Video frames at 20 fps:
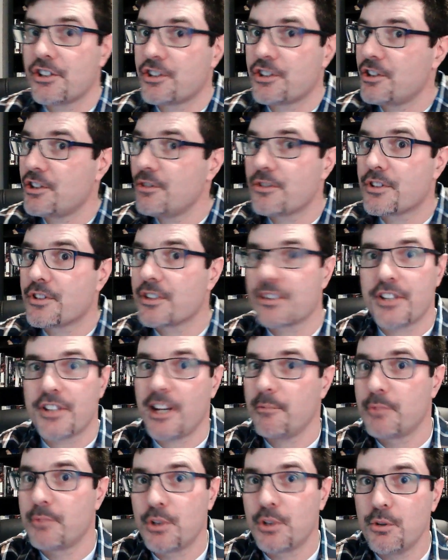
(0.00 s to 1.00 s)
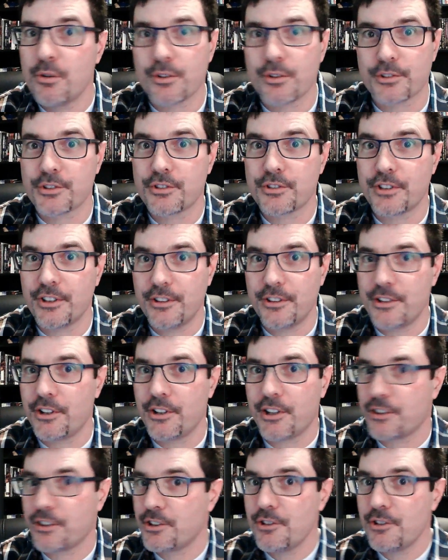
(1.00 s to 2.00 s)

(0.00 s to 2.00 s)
use the same tools. You could use